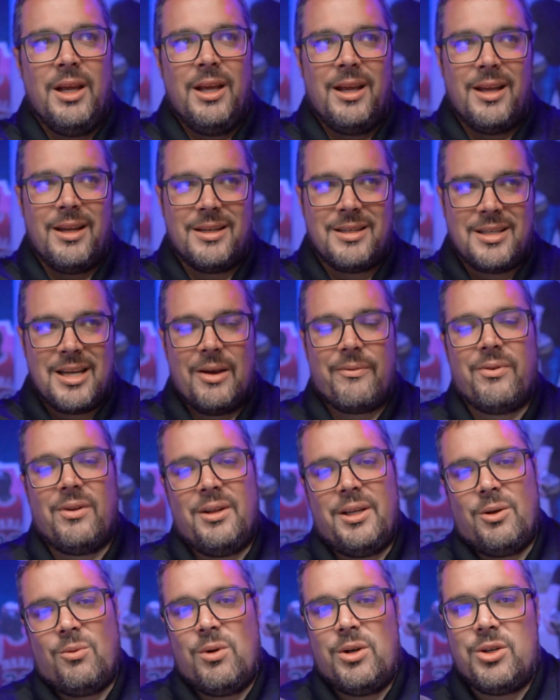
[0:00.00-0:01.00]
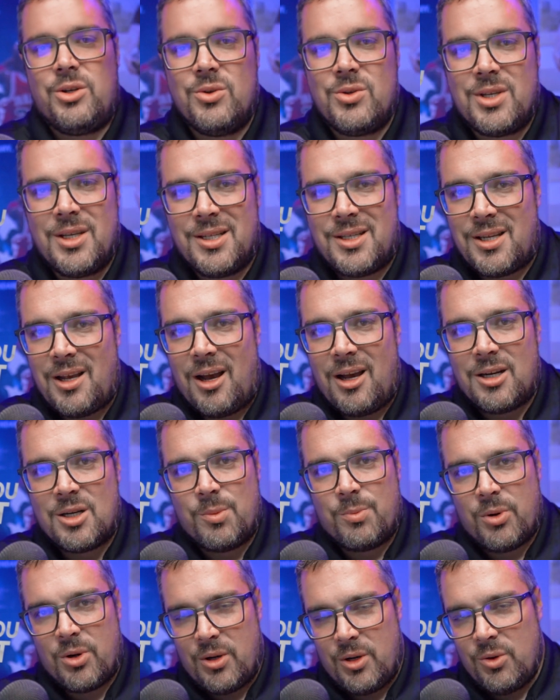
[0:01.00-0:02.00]
it definitely reduces the
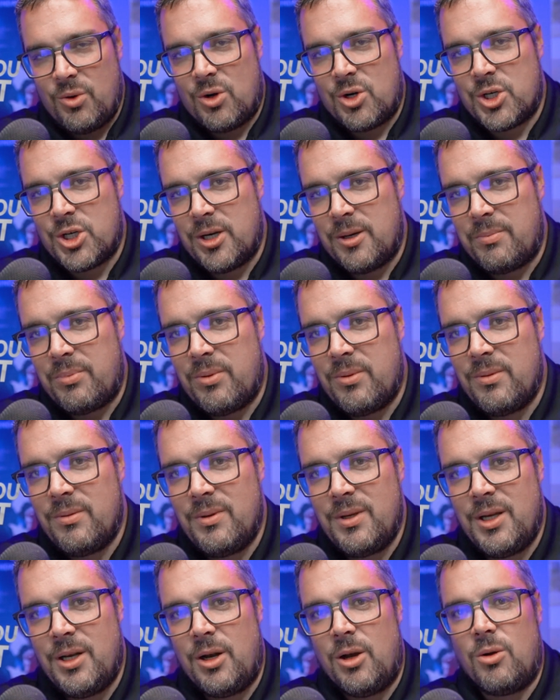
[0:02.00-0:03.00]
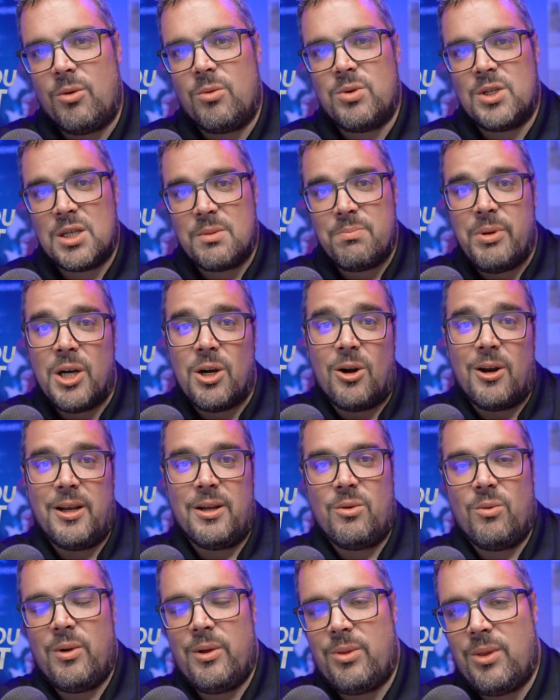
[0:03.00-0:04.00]
entrepreneurship, you know,
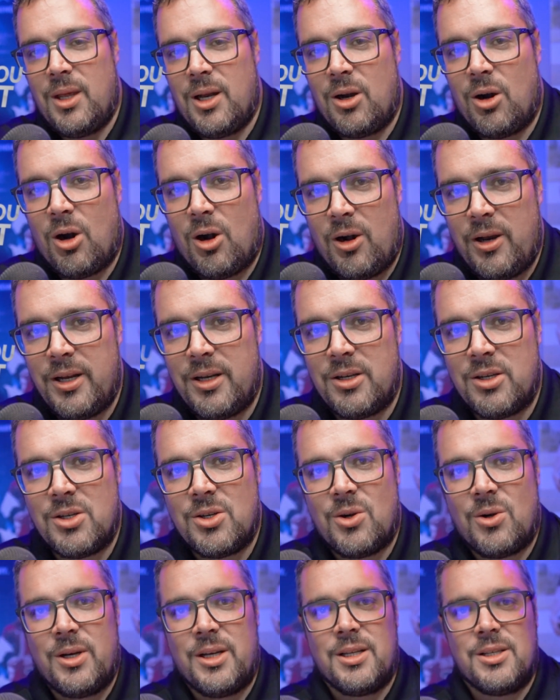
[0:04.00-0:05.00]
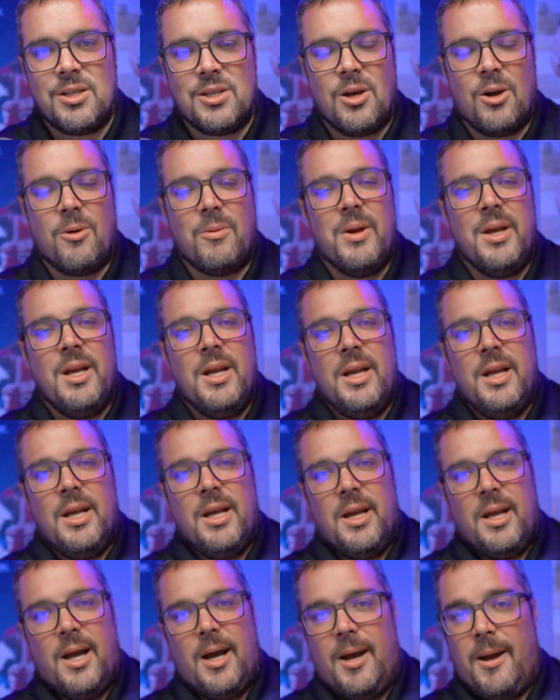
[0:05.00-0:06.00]
spirit within our industry. So,
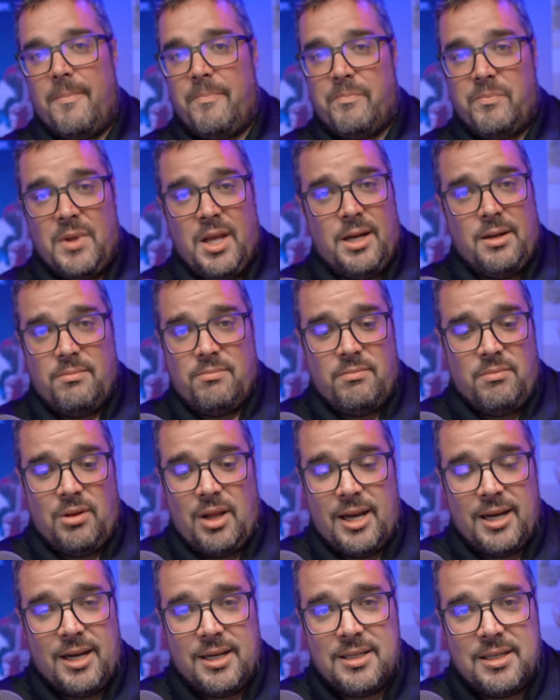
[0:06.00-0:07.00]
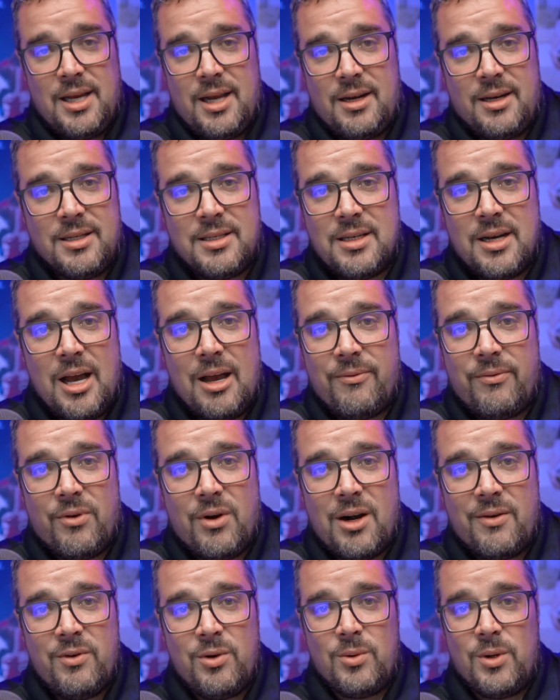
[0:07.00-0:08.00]
and like I said, it's not for
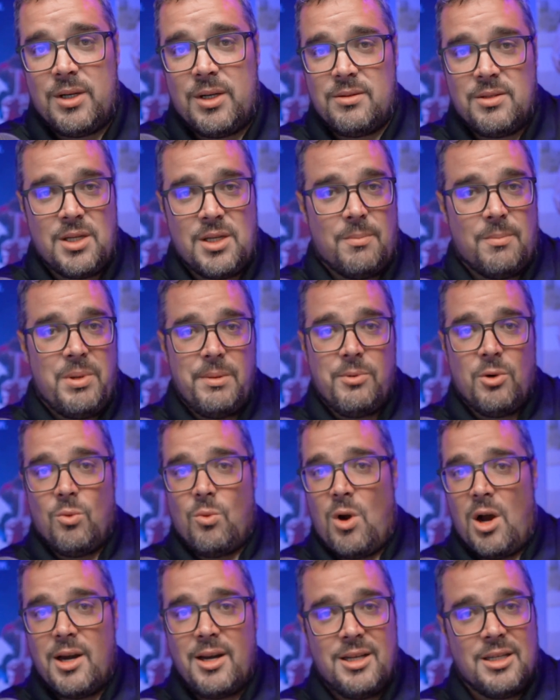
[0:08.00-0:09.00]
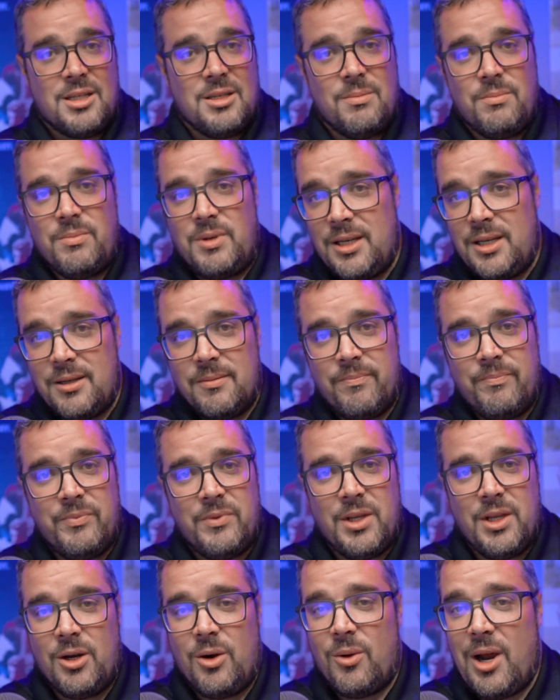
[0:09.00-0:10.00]
everyone. Some people want it to be,
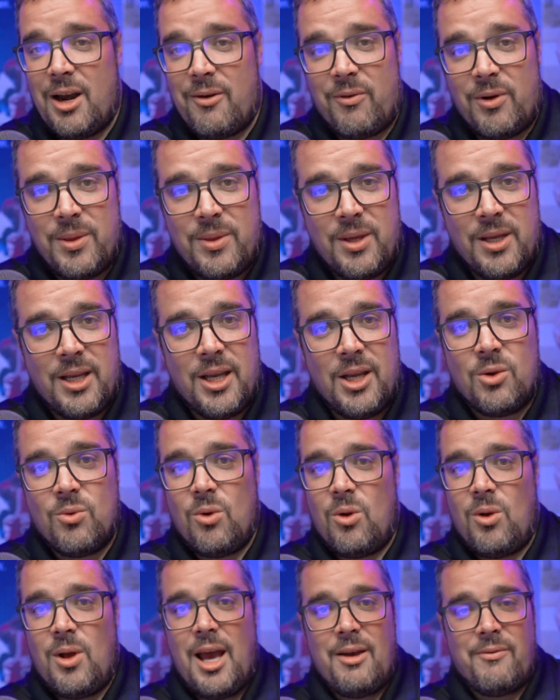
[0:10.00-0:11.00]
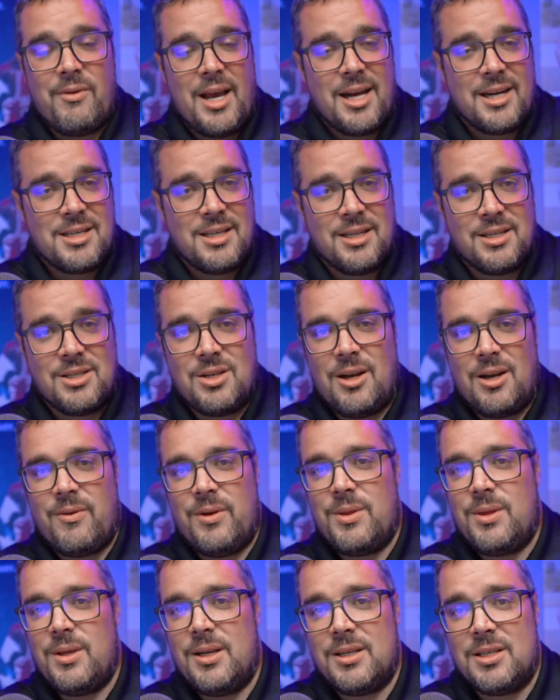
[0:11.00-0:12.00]
you know, everything equal, have access to
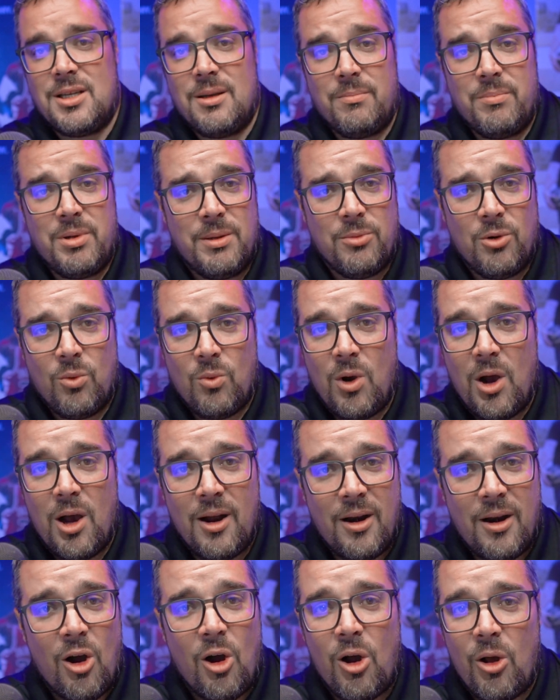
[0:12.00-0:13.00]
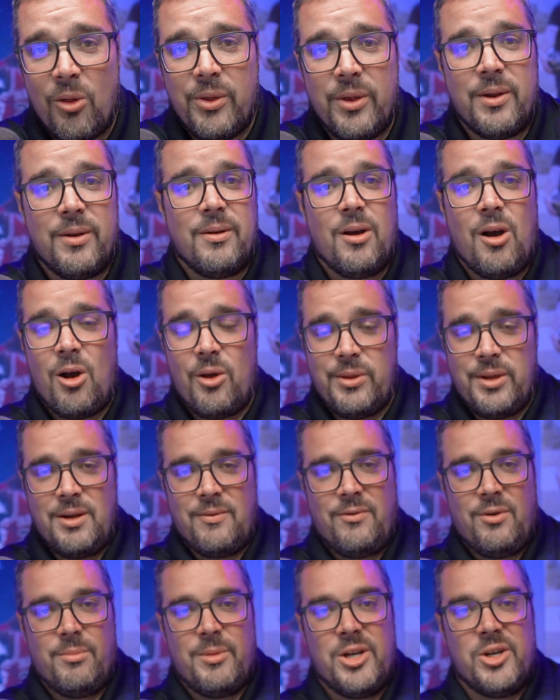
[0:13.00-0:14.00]
everything. Some people want all the
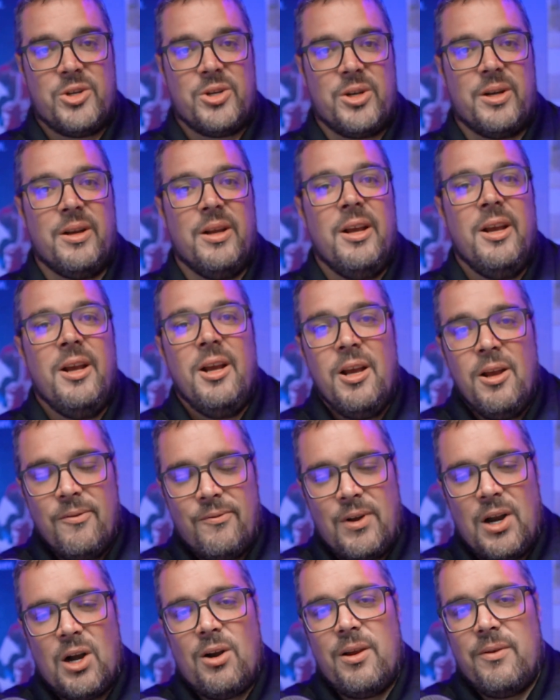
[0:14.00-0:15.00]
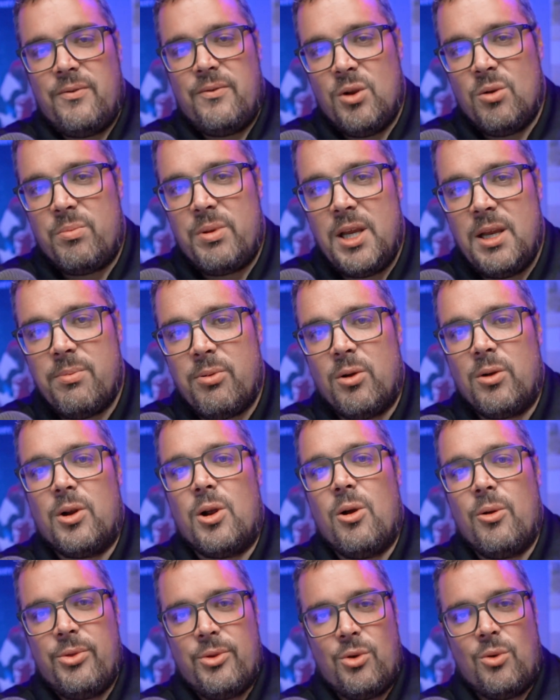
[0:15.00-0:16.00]
information. Very few people
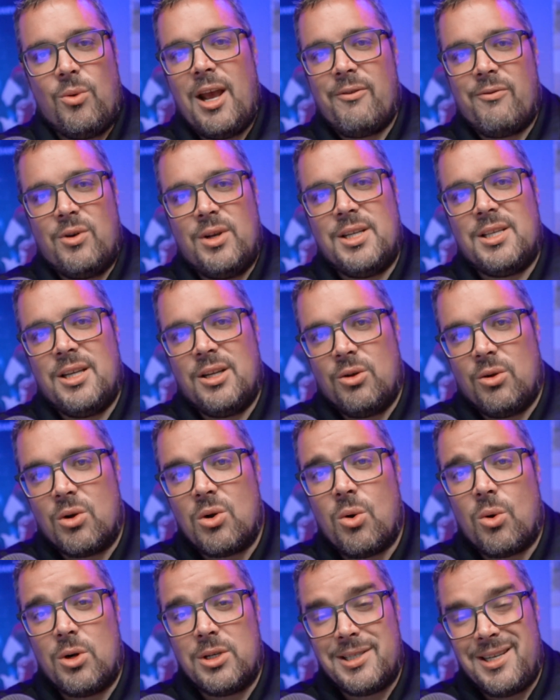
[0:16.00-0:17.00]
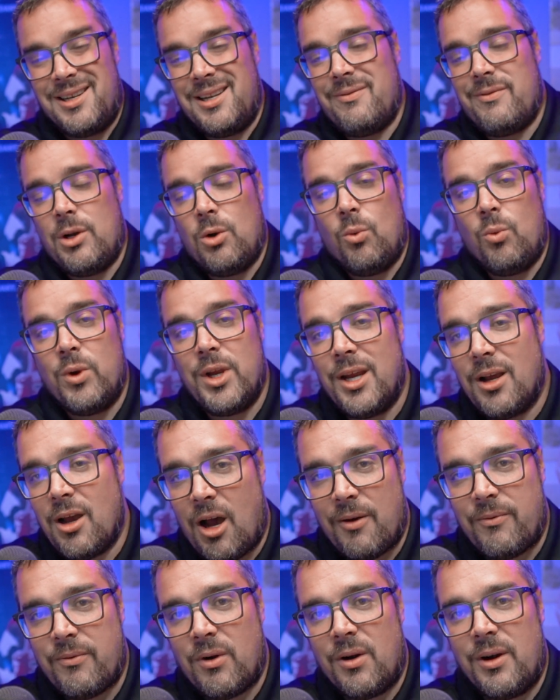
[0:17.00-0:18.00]
go through every single course that even we
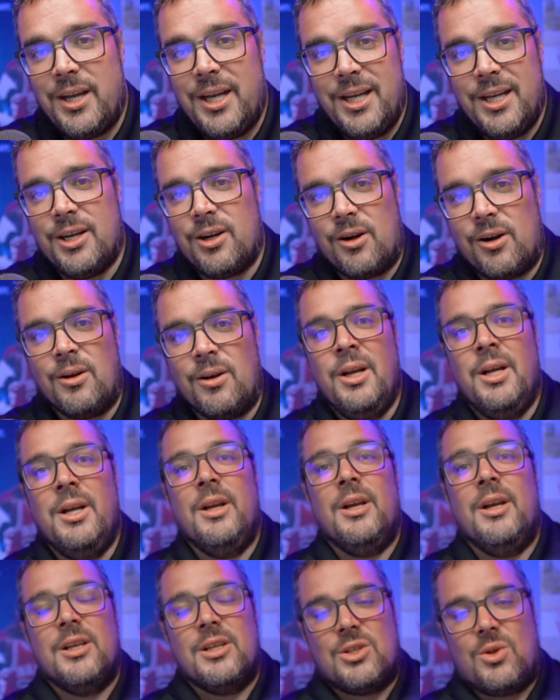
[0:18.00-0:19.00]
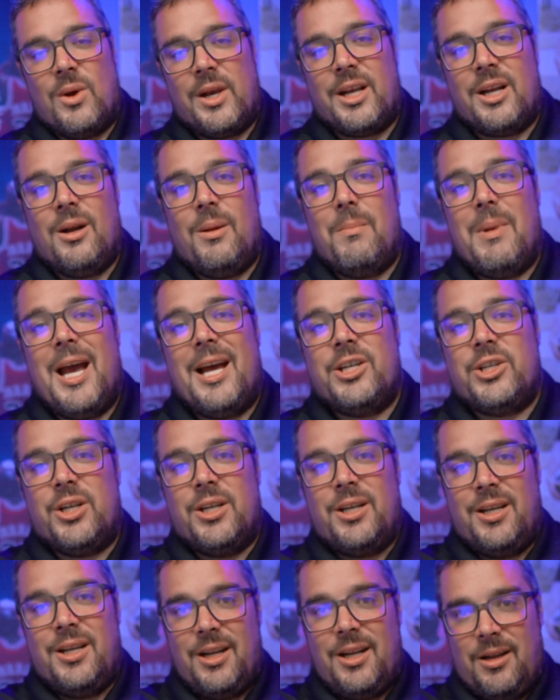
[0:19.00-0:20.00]
offer here. So I can
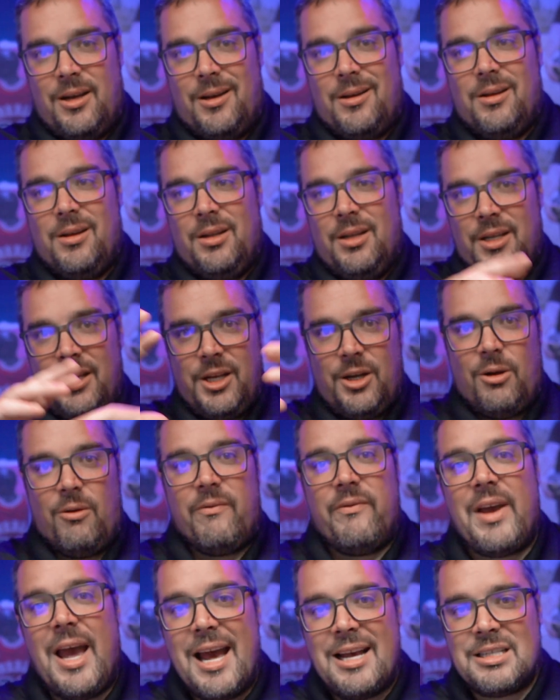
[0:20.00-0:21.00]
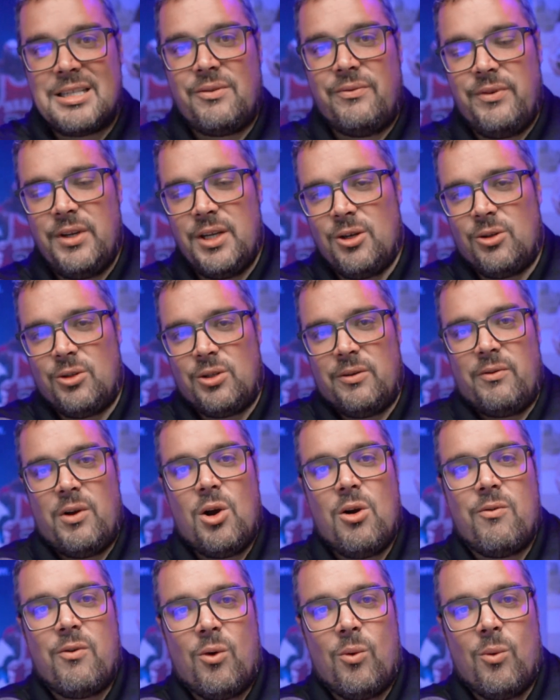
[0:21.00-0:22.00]
imagine in a, you know, vast field of
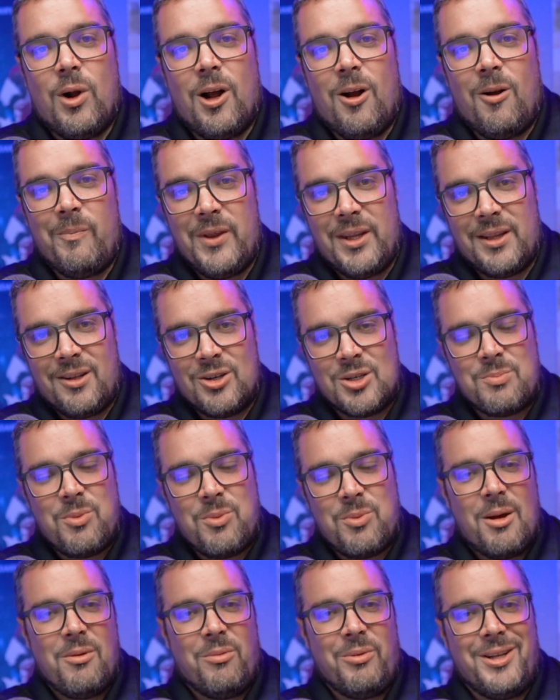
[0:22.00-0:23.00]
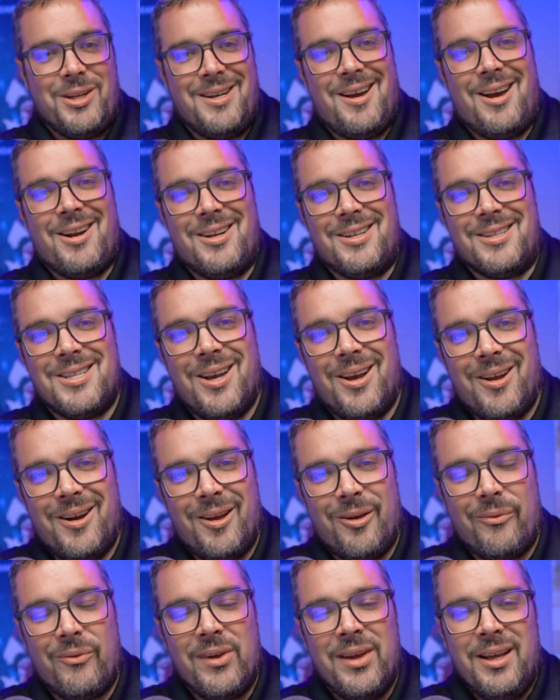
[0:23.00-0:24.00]
overwhelm that there's probably not a ton
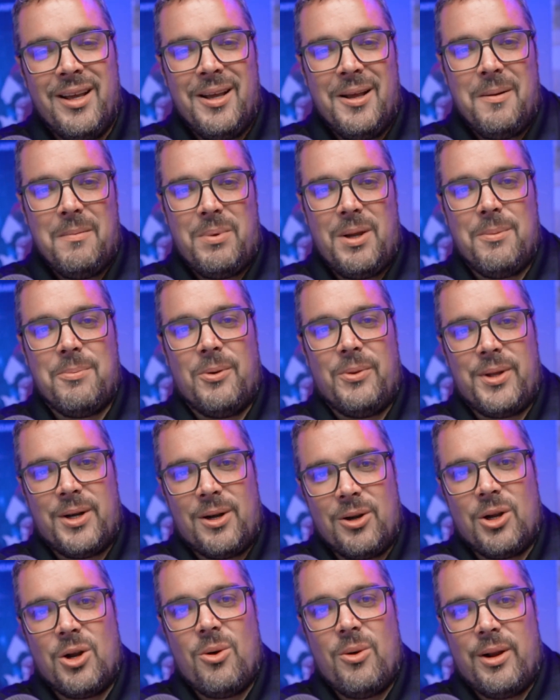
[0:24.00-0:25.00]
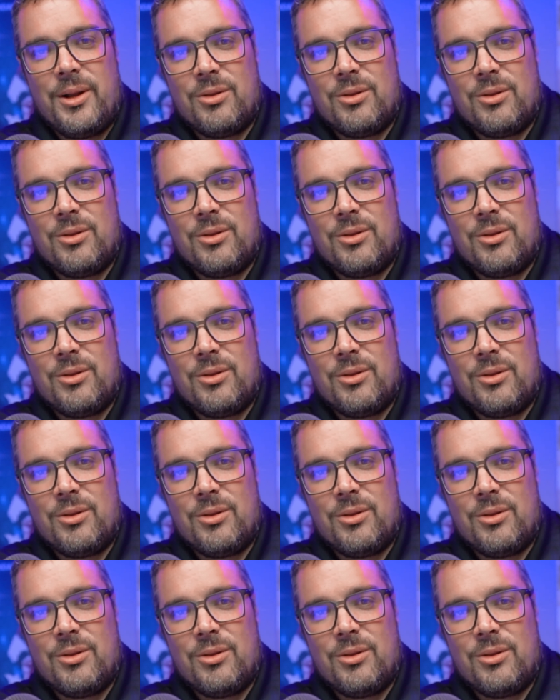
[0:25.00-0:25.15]
of people that are going